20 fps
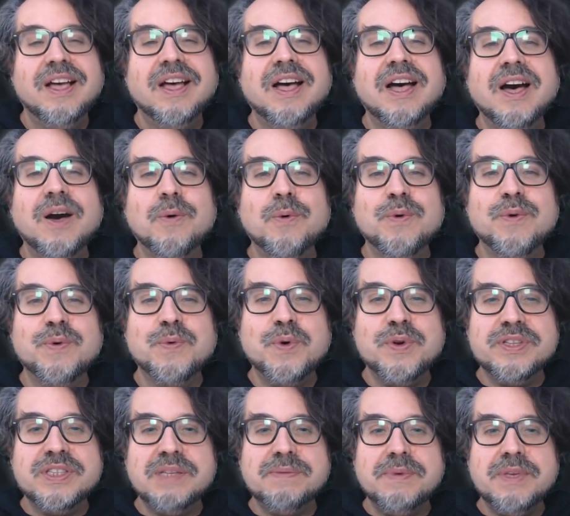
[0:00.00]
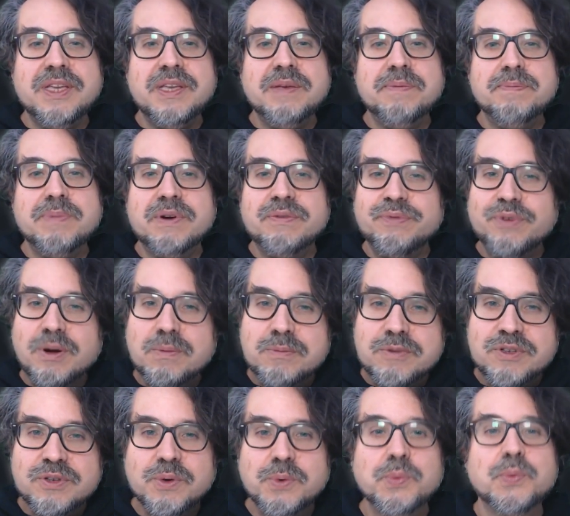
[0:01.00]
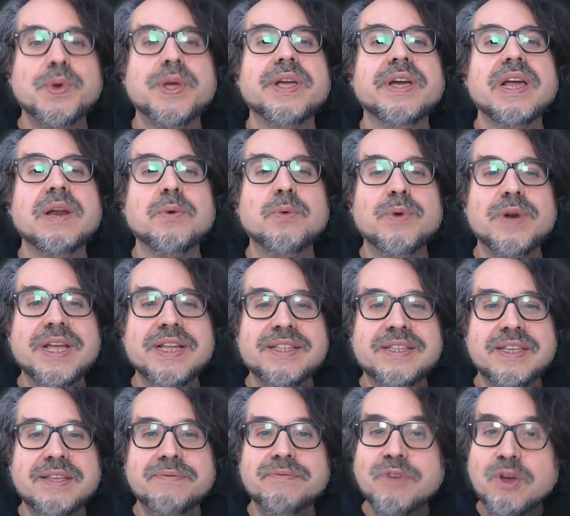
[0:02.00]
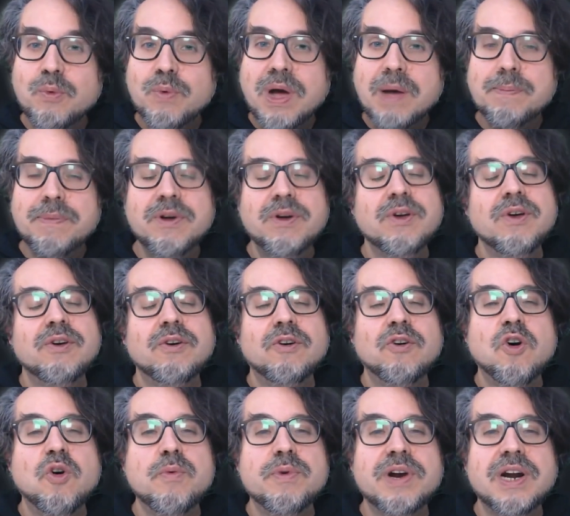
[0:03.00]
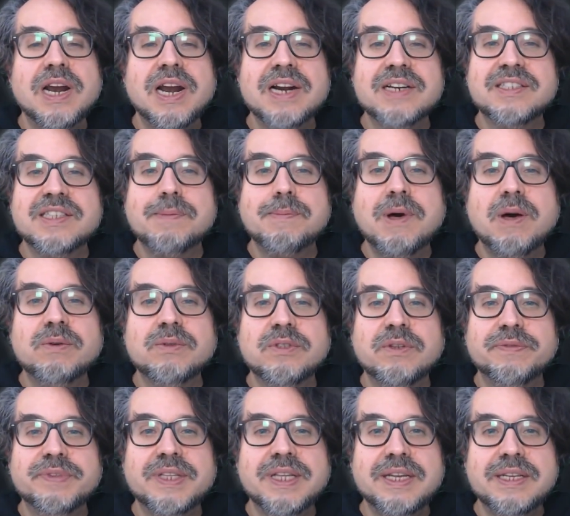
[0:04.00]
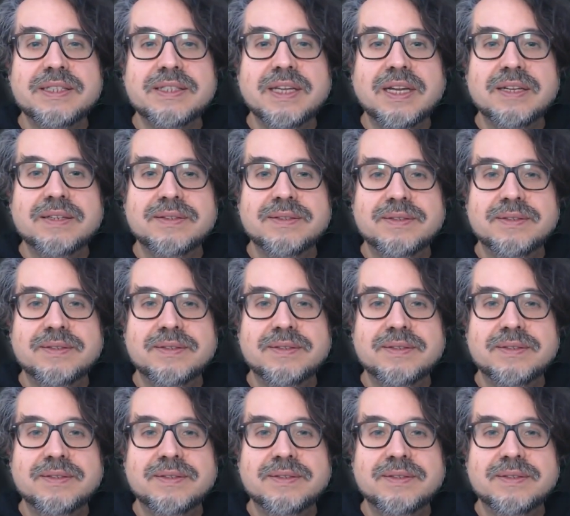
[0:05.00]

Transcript: how QuestDB performs when calculating VWAP over a large amount of data.